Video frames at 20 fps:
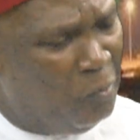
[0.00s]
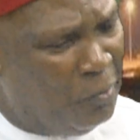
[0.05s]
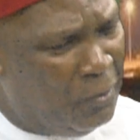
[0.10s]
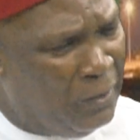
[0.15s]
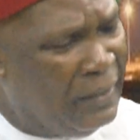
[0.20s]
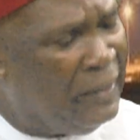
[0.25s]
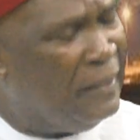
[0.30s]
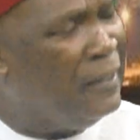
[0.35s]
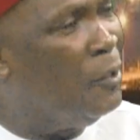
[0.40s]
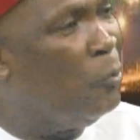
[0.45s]

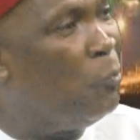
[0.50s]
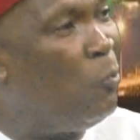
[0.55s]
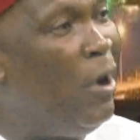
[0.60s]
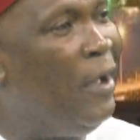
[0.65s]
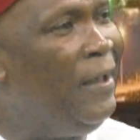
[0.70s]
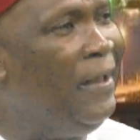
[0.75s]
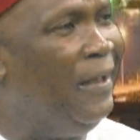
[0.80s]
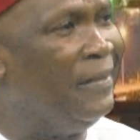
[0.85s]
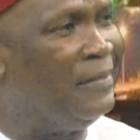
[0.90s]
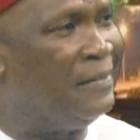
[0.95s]
he
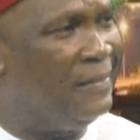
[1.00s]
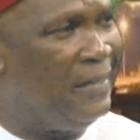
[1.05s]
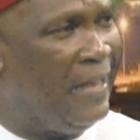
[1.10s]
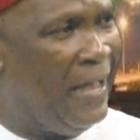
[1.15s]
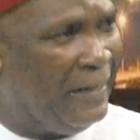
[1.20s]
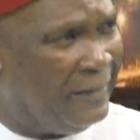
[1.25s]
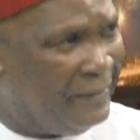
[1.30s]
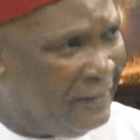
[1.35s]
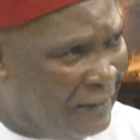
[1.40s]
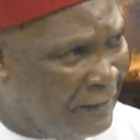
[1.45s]
requires
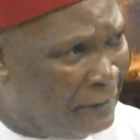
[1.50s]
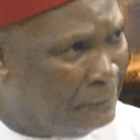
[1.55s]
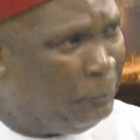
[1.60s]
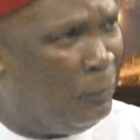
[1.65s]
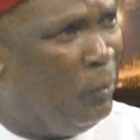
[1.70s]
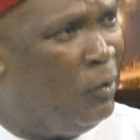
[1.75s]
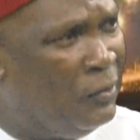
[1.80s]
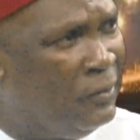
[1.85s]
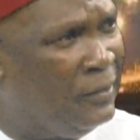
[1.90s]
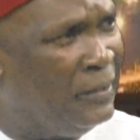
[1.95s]
at this
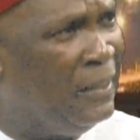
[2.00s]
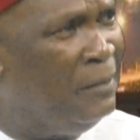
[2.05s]
point,